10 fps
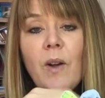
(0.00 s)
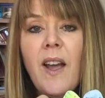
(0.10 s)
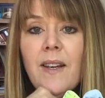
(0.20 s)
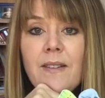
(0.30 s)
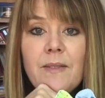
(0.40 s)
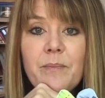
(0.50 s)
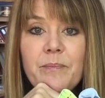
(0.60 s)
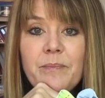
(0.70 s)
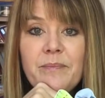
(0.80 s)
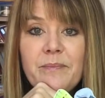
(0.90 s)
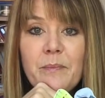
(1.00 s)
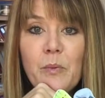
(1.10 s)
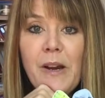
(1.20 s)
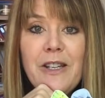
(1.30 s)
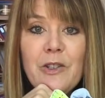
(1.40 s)
kind of
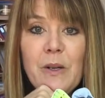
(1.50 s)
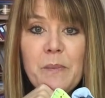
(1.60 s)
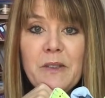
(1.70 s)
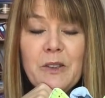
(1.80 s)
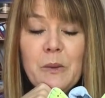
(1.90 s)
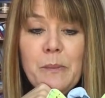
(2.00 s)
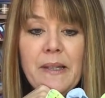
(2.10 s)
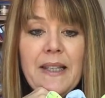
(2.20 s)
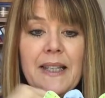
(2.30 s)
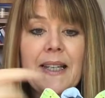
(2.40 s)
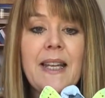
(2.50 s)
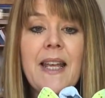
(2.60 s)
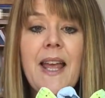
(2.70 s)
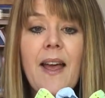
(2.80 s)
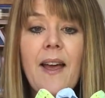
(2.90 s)
brightened her up a little bit,
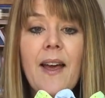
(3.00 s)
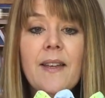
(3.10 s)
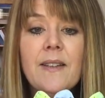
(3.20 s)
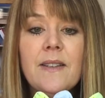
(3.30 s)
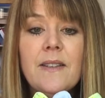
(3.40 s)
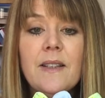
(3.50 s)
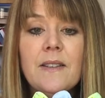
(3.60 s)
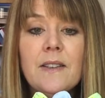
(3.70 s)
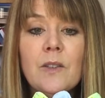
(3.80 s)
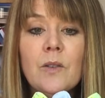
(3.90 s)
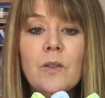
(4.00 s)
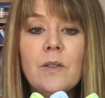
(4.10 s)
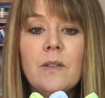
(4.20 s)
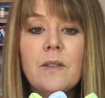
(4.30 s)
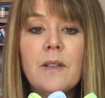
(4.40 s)
added a little